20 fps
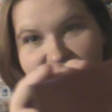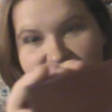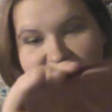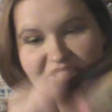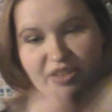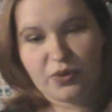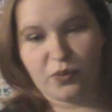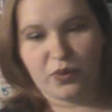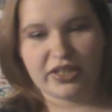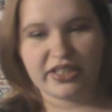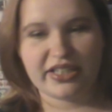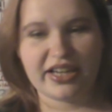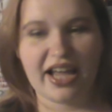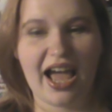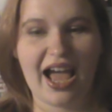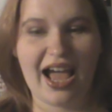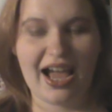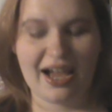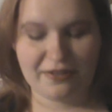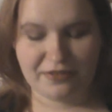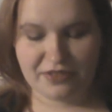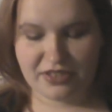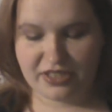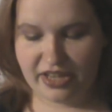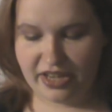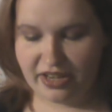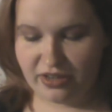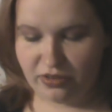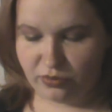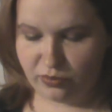It's a 1.5
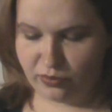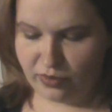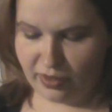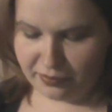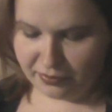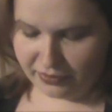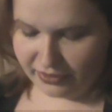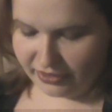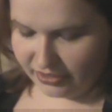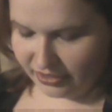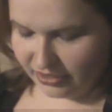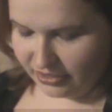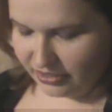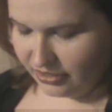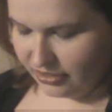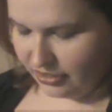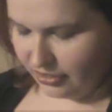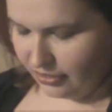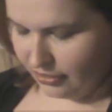scale replica.